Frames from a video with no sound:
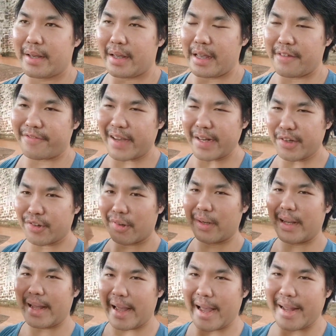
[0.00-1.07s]

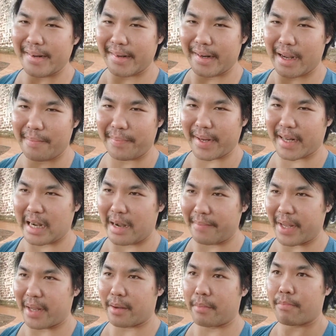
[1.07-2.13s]
eventually ended up
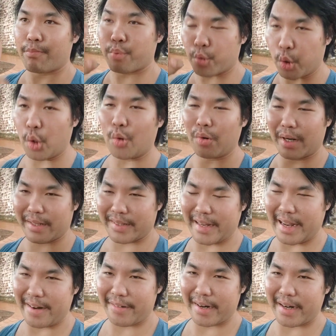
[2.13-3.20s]
becoming
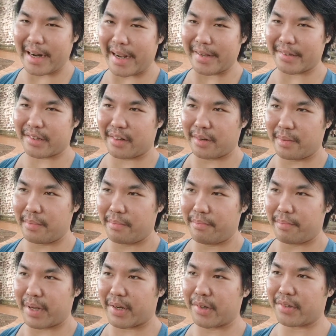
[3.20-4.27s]
proletarianized,
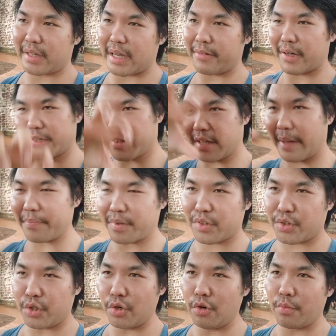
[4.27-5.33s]
because they were
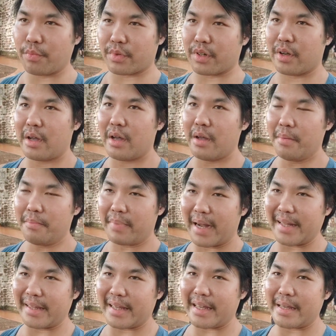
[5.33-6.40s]
subsumed
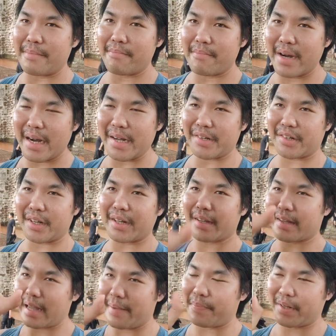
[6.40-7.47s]
by the emerging
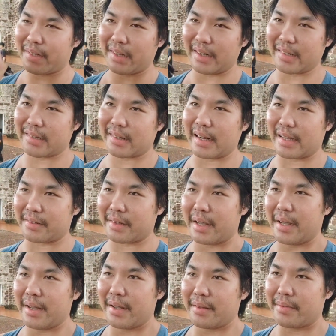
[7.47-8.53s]
capitalist class.
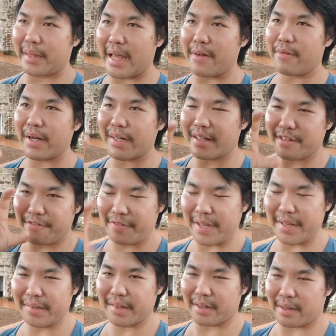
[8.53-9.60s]
They were
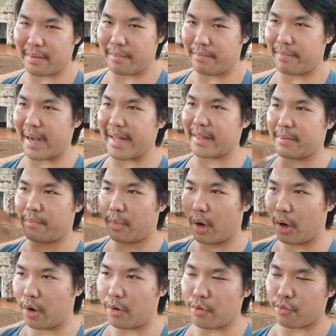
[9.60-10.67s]
defeated by the
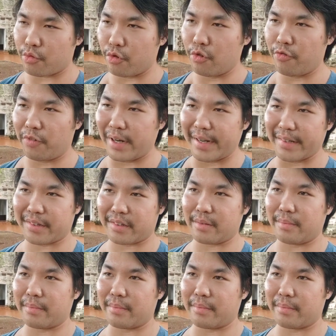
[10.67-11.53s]
more ruthless